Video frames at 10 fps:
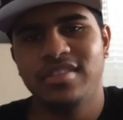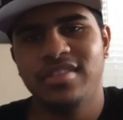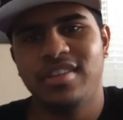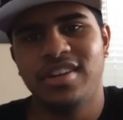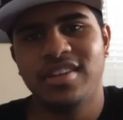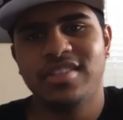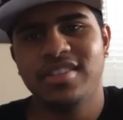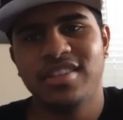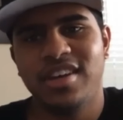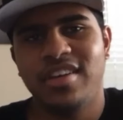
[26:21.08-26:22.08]

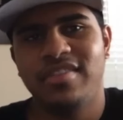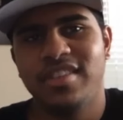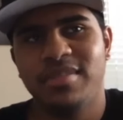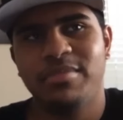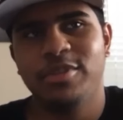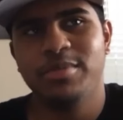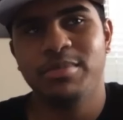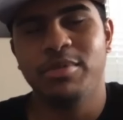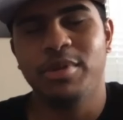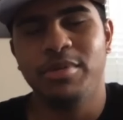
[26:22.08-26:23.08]
honestly, I feel like most
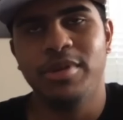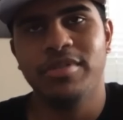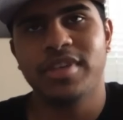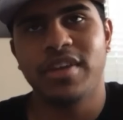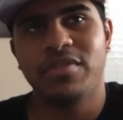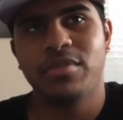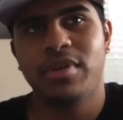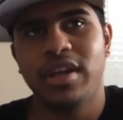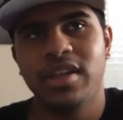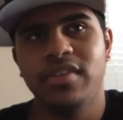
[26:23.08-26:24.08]
people won't notice after a
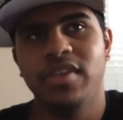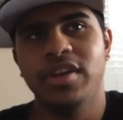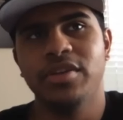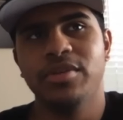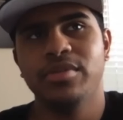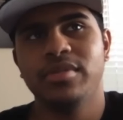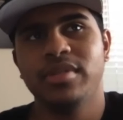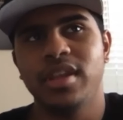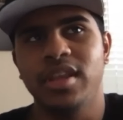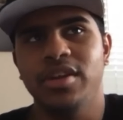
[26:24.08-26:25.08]
while, and if they do,
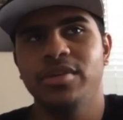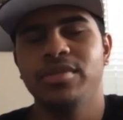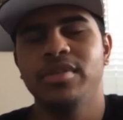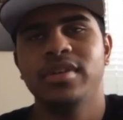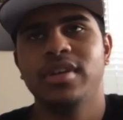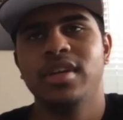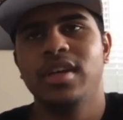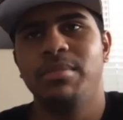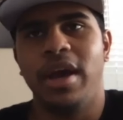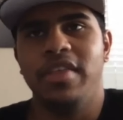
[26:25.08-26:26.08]
then they do.
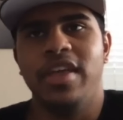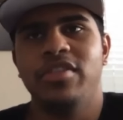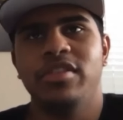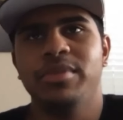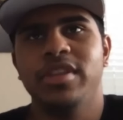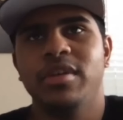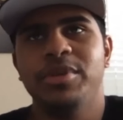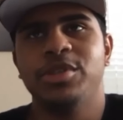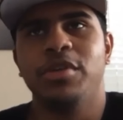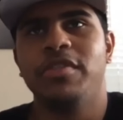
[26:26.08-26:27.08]
By then, they'll be
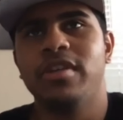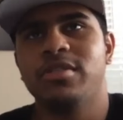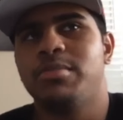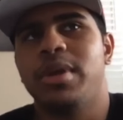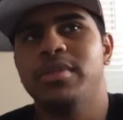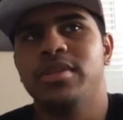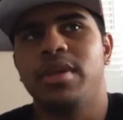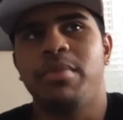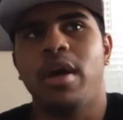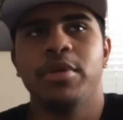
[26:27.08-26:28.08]
so far into the payment, so they
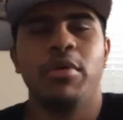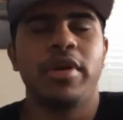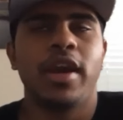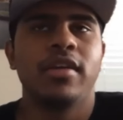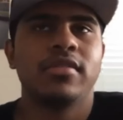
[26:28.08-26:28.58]
probably won't care.